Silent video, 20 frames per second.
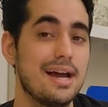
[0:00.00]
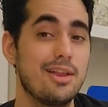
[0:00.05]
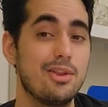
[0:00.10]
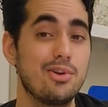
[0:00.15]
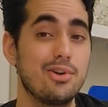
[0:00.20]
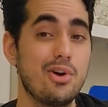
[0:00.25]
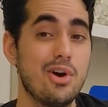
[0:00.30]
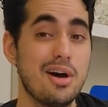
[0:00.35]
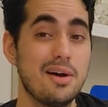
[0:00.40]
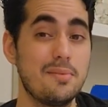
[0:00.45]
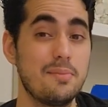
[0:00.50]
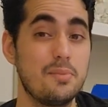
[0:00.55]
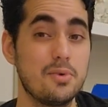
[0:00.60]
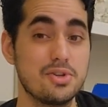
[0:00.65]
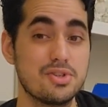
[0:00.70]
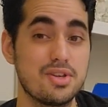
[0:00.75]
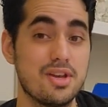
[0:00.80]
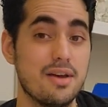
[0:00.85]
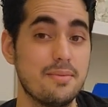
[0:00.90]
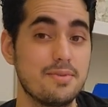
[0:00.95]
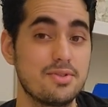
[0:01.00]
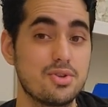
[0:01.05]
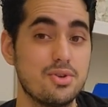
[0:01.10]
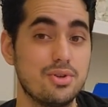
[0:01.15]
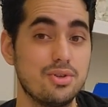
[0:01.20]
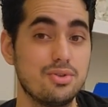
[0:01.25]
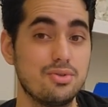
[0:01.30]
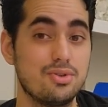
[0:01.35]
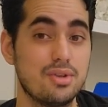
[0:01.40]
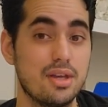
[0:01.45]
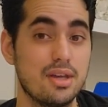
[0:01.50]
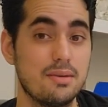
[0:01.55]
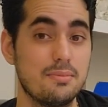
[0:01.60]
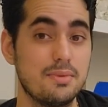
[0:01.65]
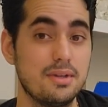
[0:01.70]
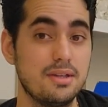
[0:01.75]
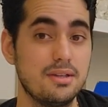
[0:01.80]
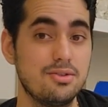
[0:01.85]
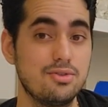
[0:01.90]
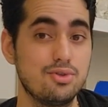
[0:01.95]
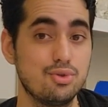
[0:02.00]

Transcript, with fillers: I don't know how much time is going to take me